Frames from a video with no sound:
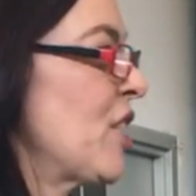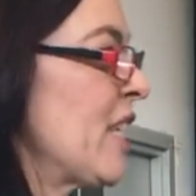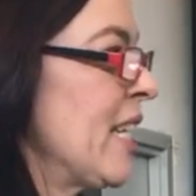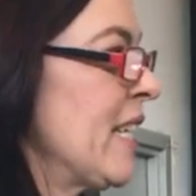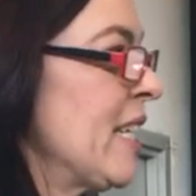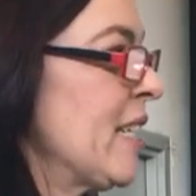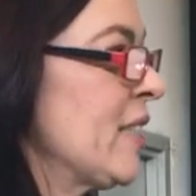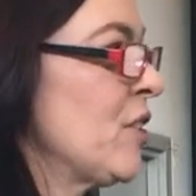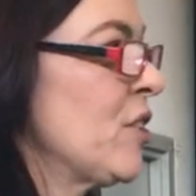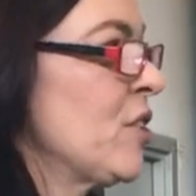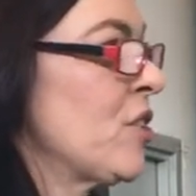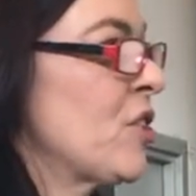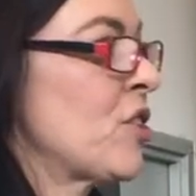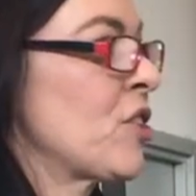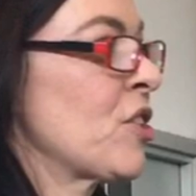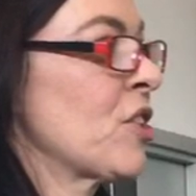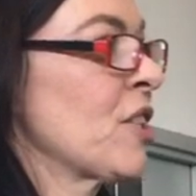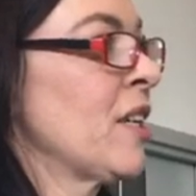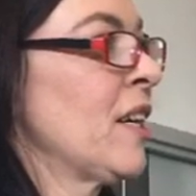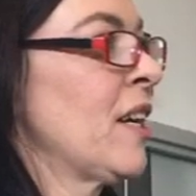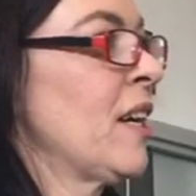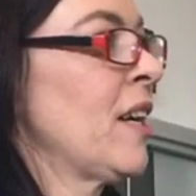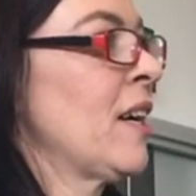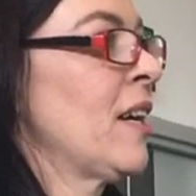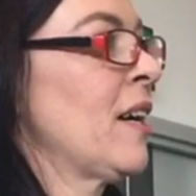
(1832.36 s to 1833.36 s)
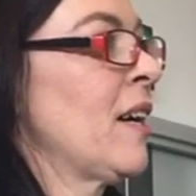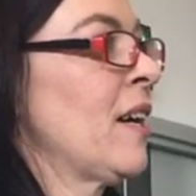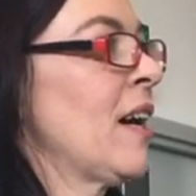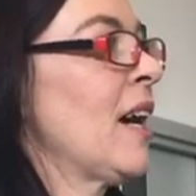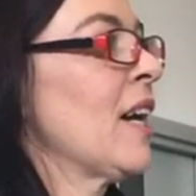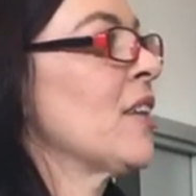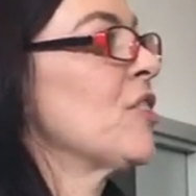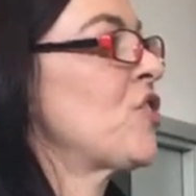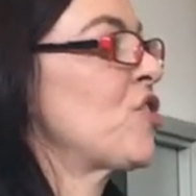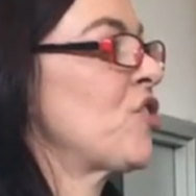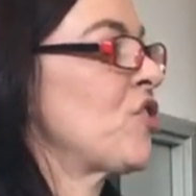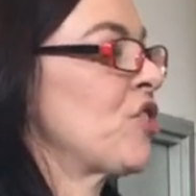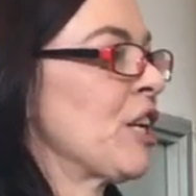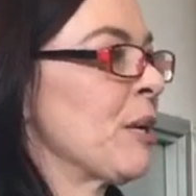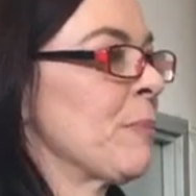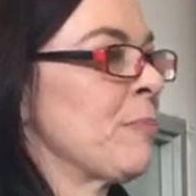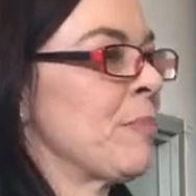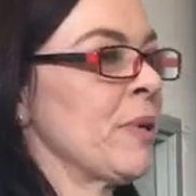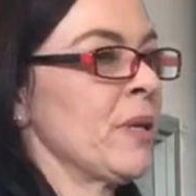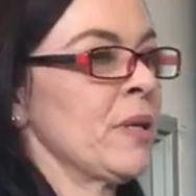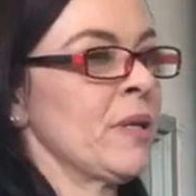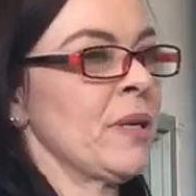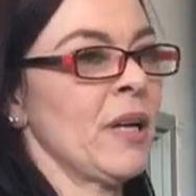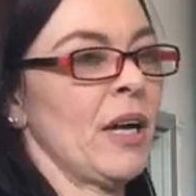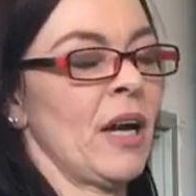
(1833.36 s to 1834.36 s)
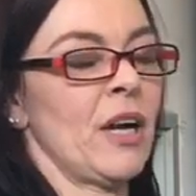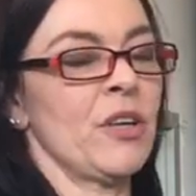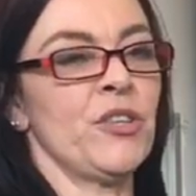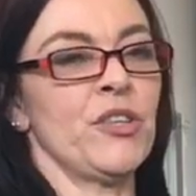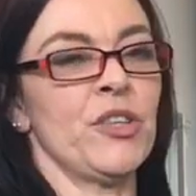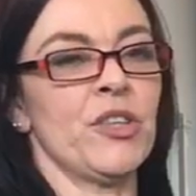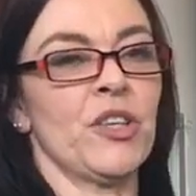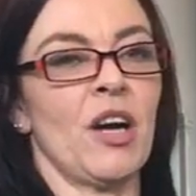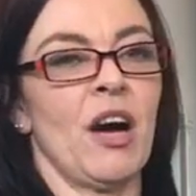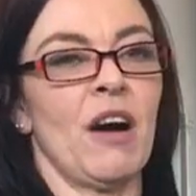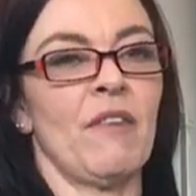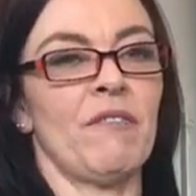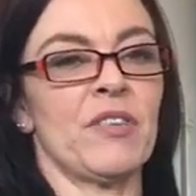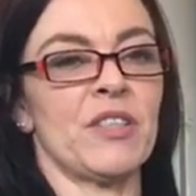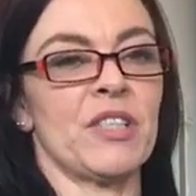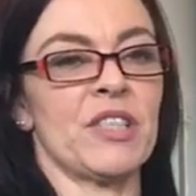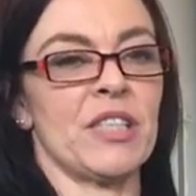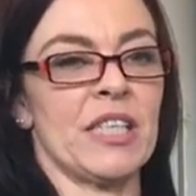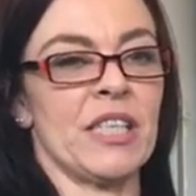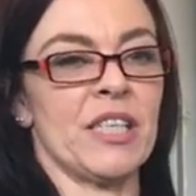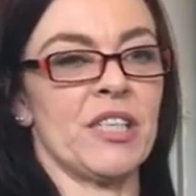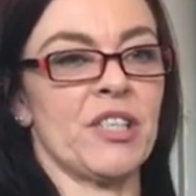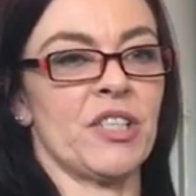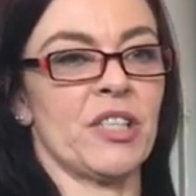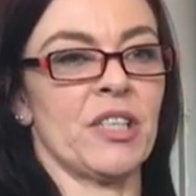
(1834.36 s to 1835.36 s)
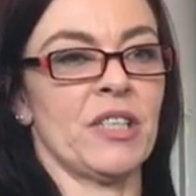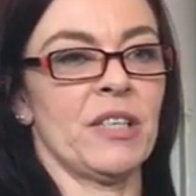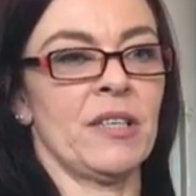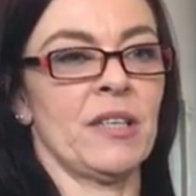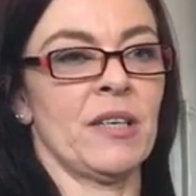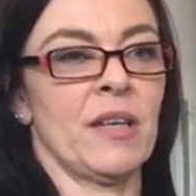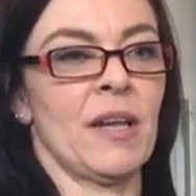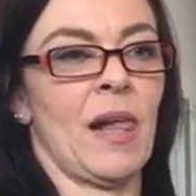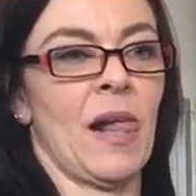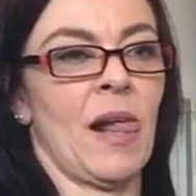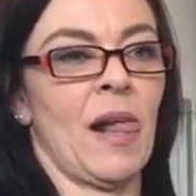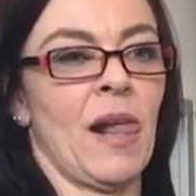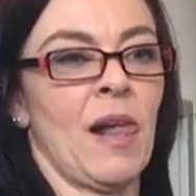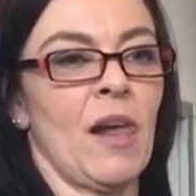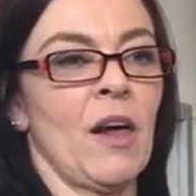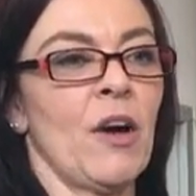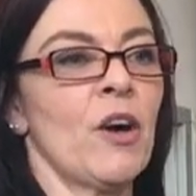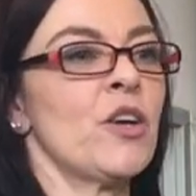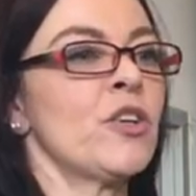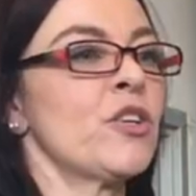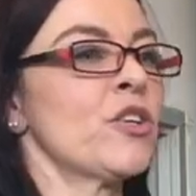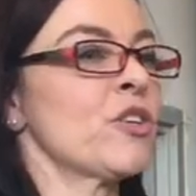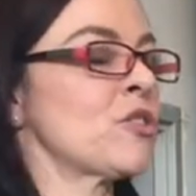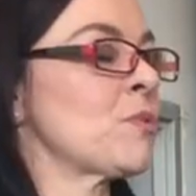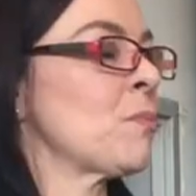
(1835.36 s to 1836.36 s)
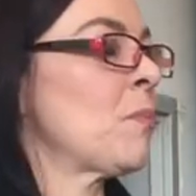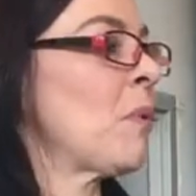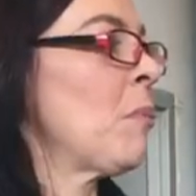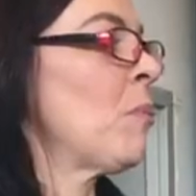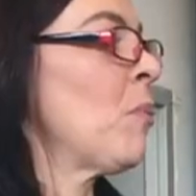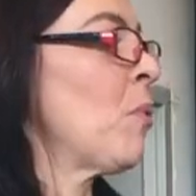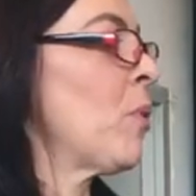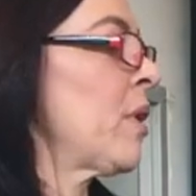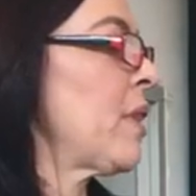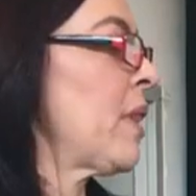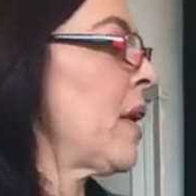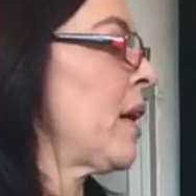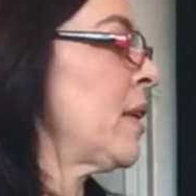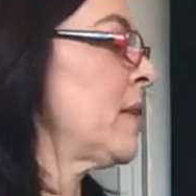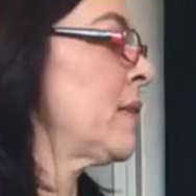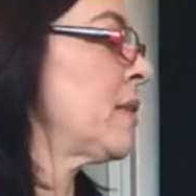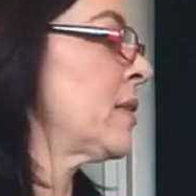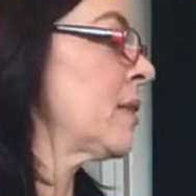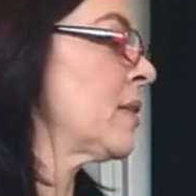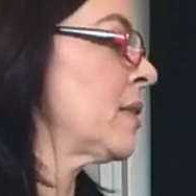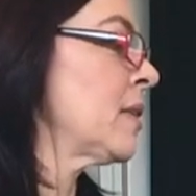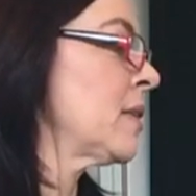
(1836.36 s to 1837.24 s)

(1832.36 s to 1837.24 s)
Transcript: change, and shaping a new conversation. Who doesn't want more of that?